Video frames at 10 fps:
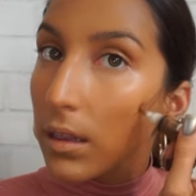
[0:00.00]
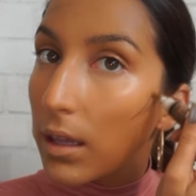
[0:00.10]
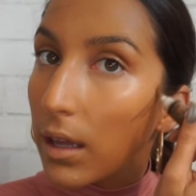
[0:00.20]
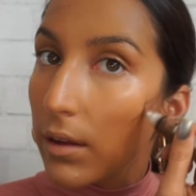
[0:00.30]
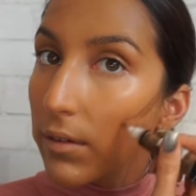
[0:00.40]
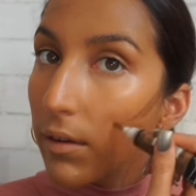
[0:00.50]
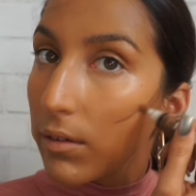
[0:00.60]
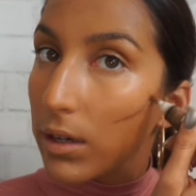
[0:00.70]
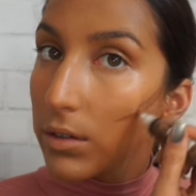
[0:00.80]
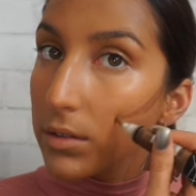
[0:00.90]
thing I've
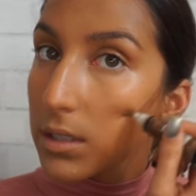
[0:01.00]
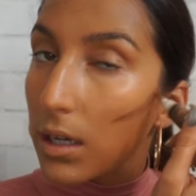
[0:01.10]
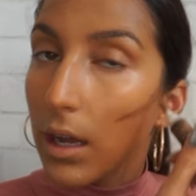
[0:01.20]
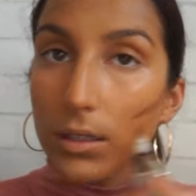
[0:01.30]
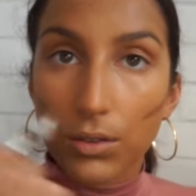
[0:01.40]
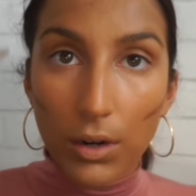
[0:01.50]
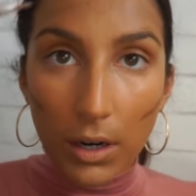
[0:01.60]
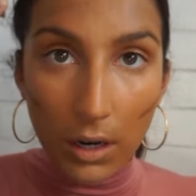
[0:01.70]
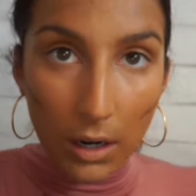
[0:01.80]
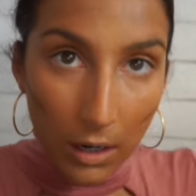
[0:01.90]
ever used to contour.